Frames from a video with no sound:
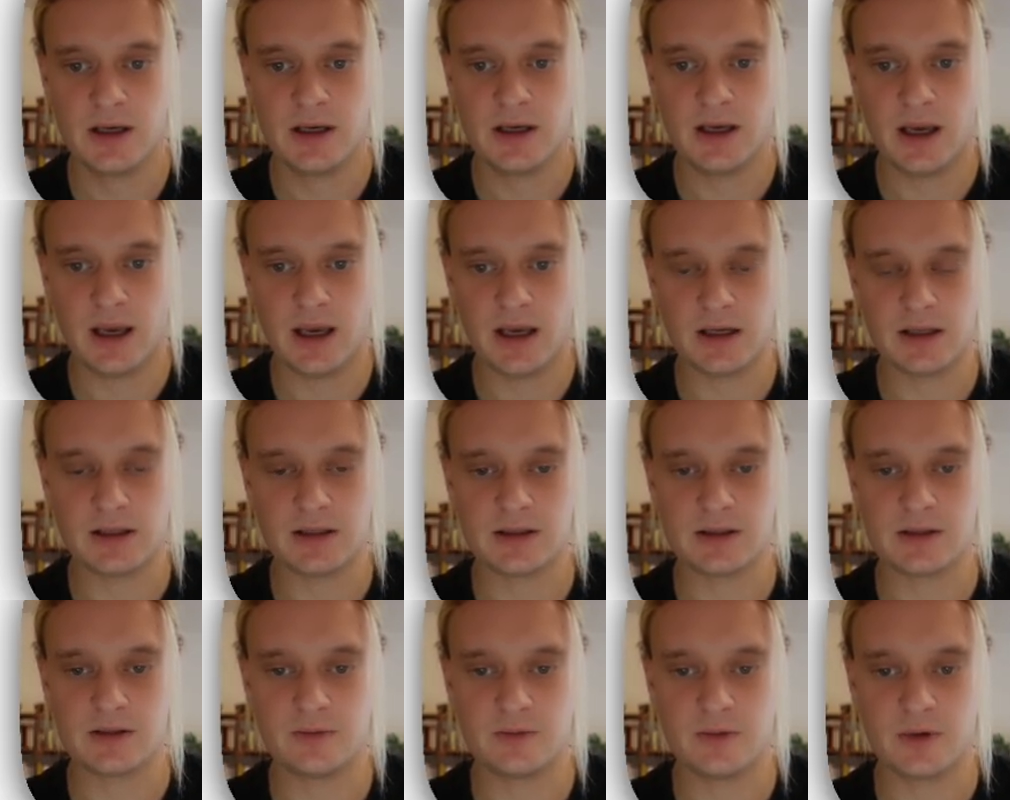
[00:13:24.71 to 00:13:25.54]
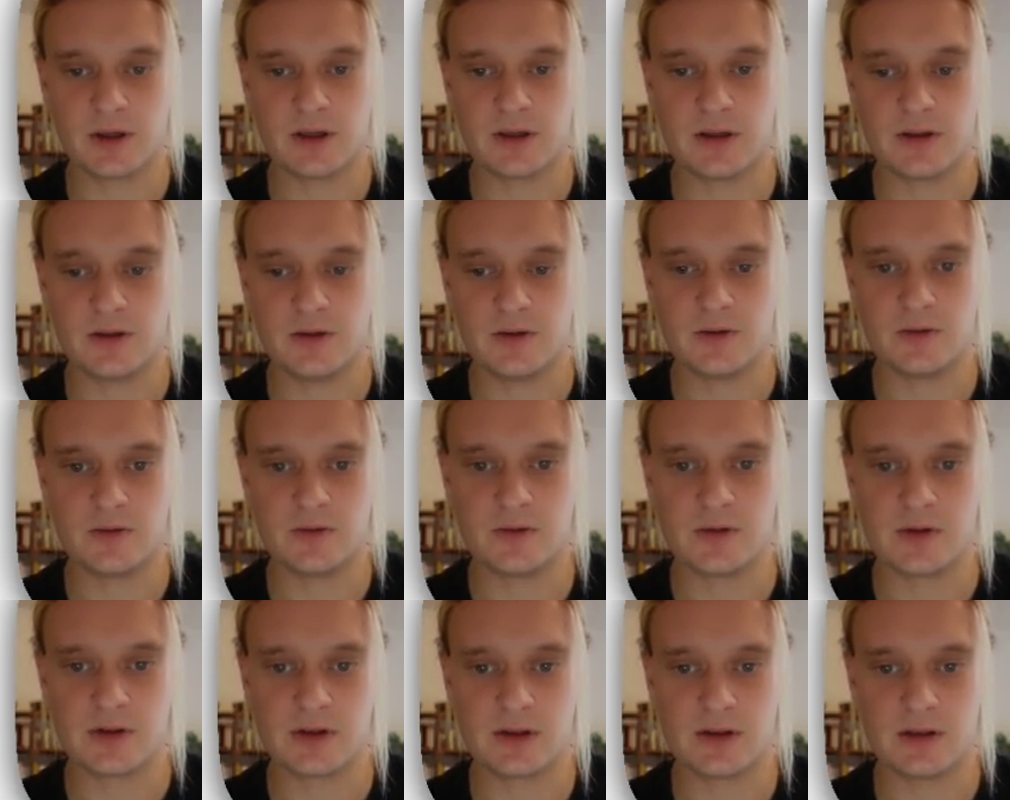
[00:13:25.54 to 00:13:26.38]
And we're going to
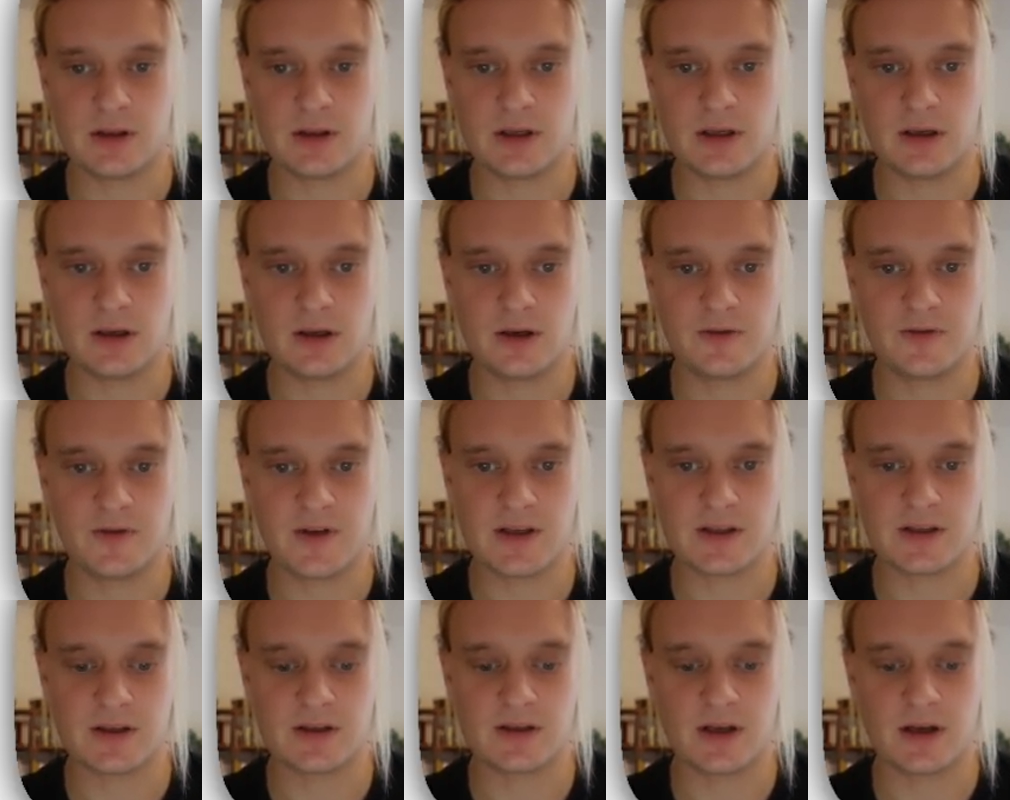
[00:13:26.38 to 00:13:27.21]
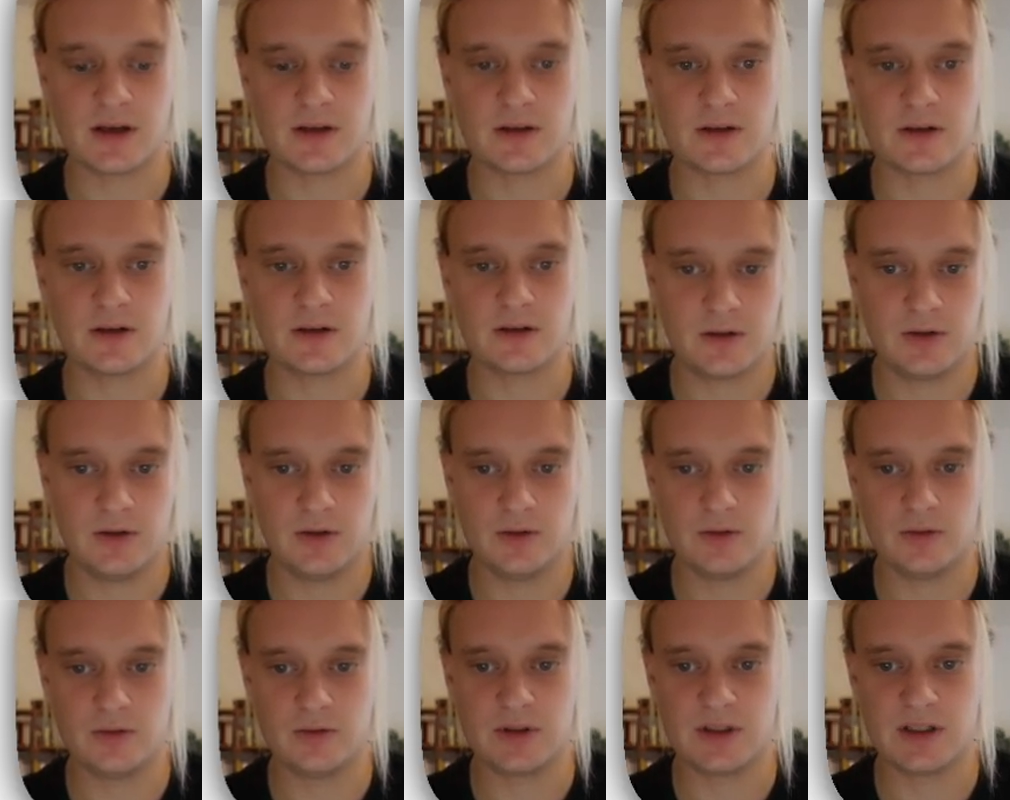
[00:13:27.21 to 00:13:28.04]
use the interface designer
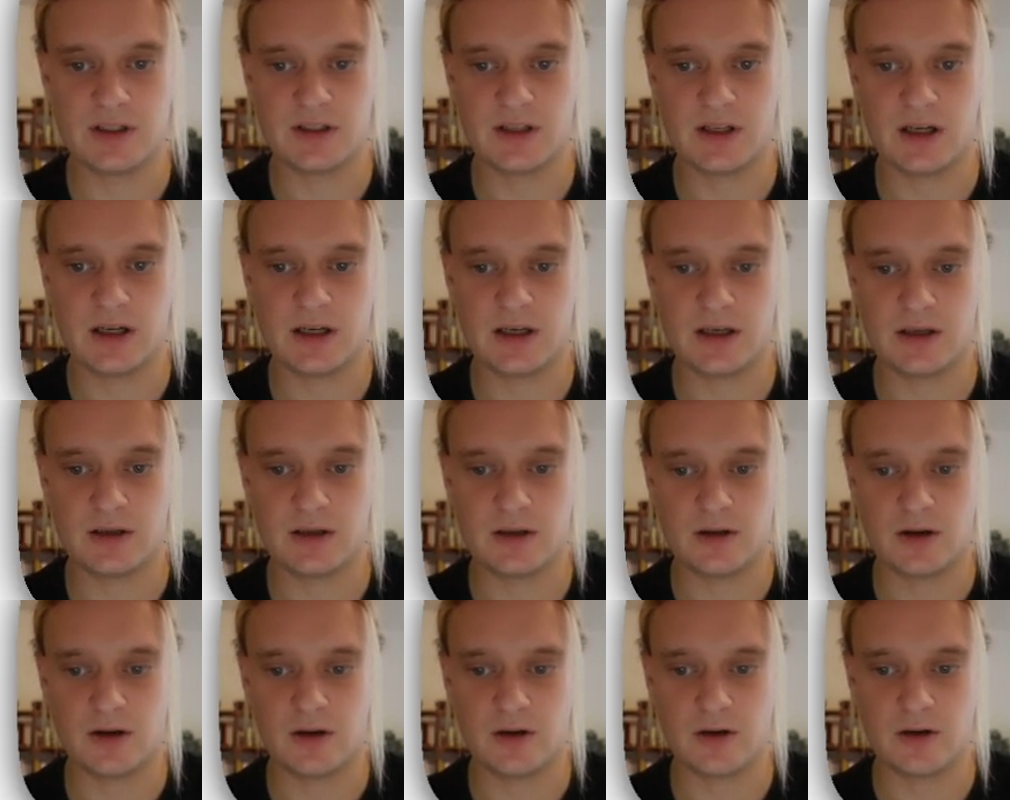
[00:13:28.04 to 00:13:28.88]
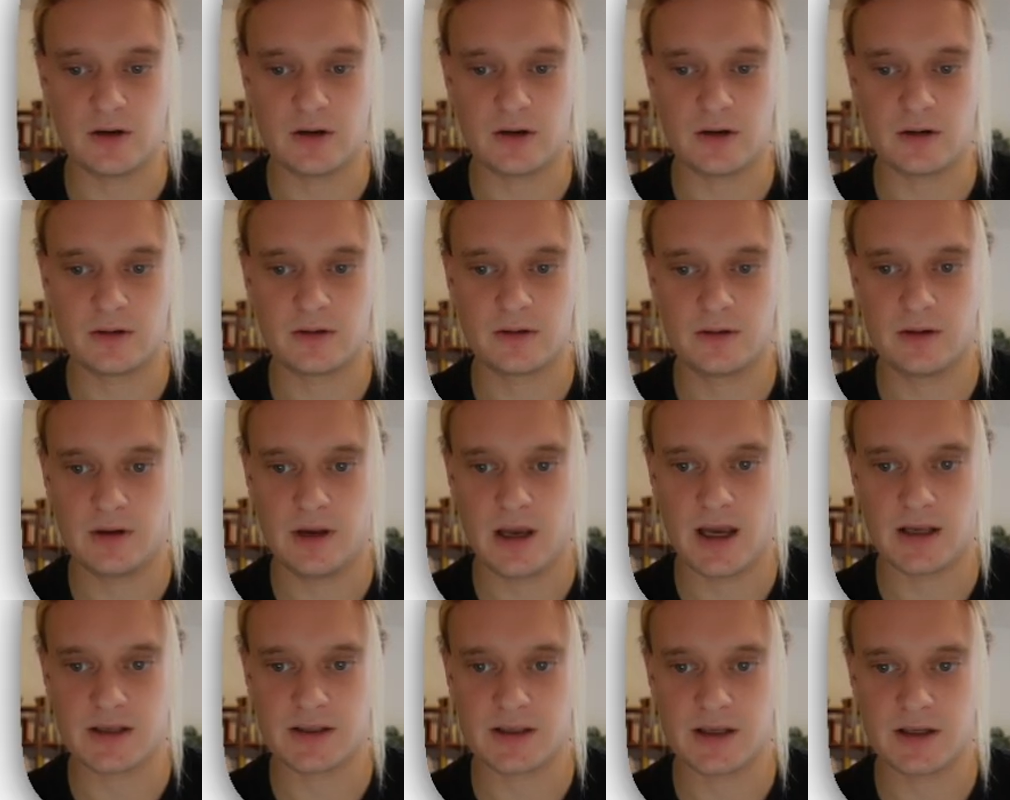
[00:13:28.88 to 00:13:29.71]
to design our
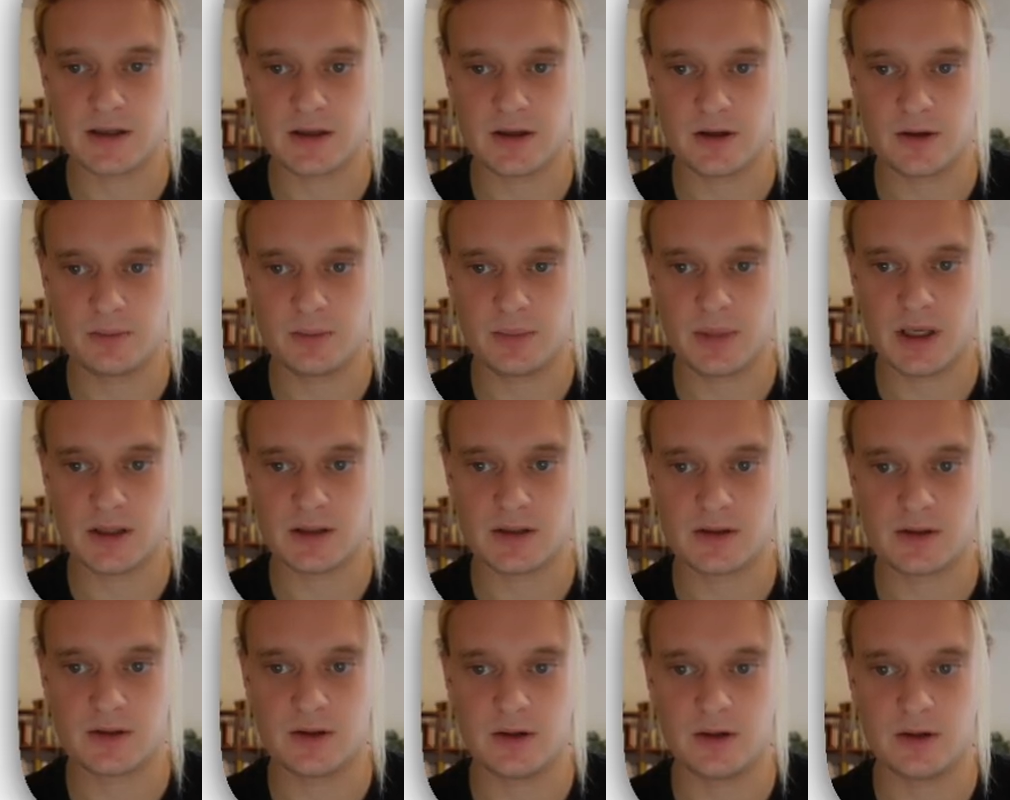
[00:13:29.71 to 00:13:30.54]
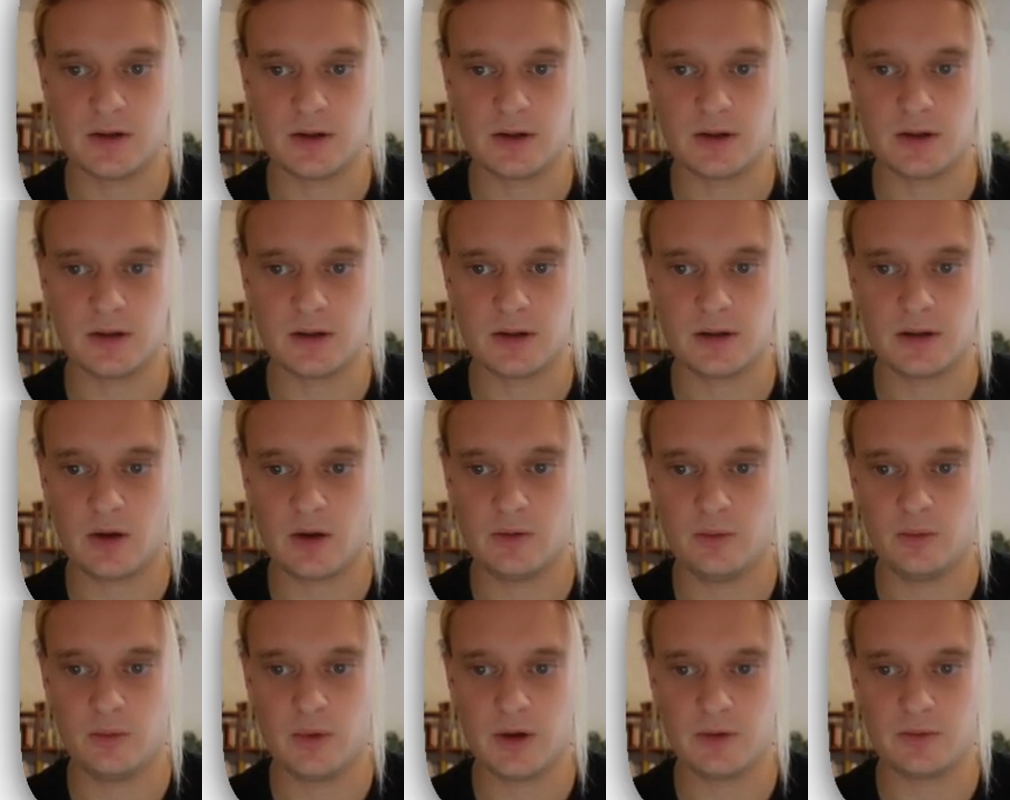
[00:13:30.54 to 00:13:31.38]
asset here based on
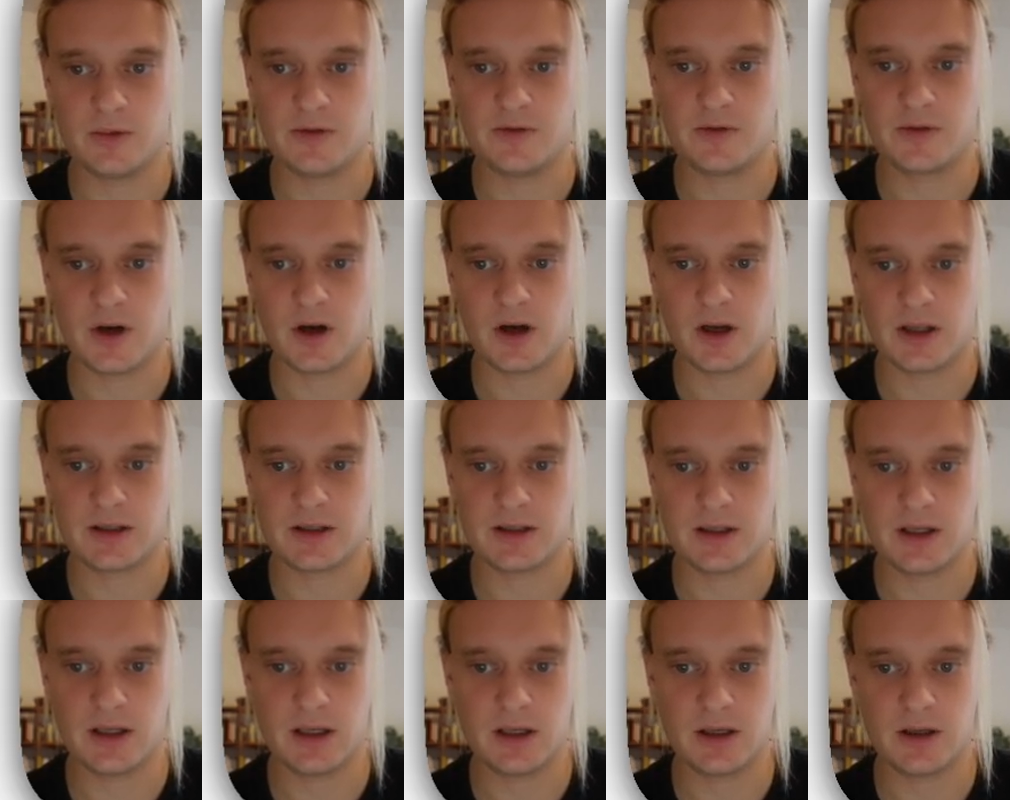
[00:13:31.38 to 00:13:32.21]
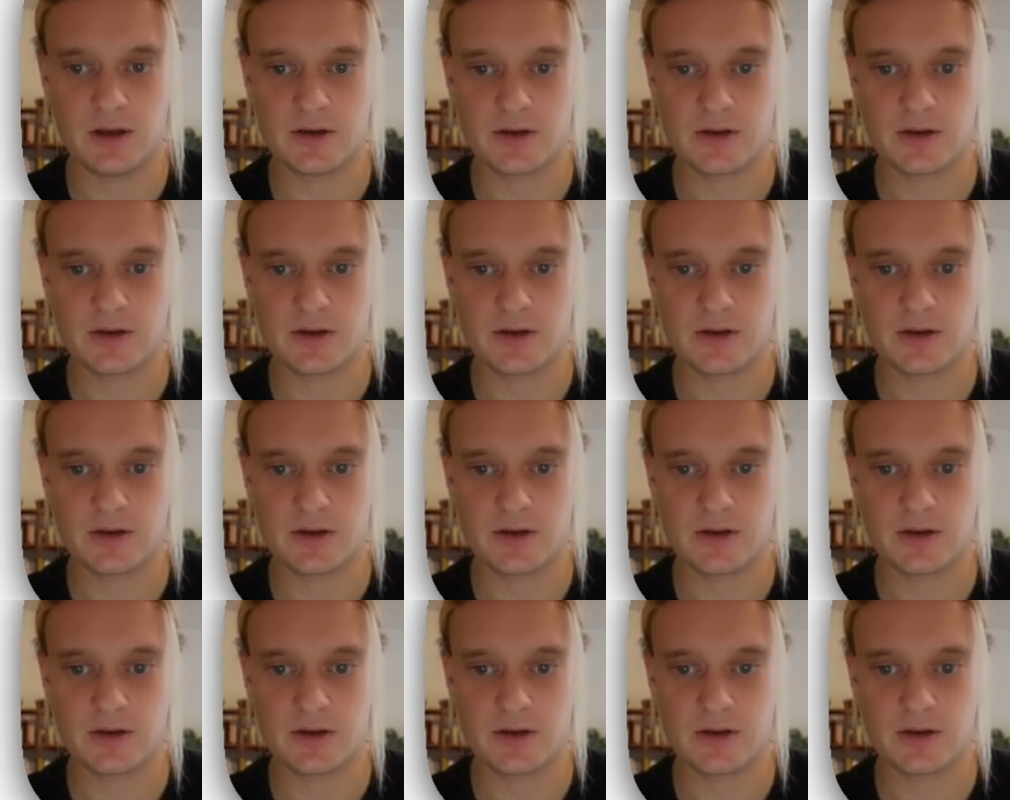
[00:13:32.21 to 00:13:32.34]
what we've got in here.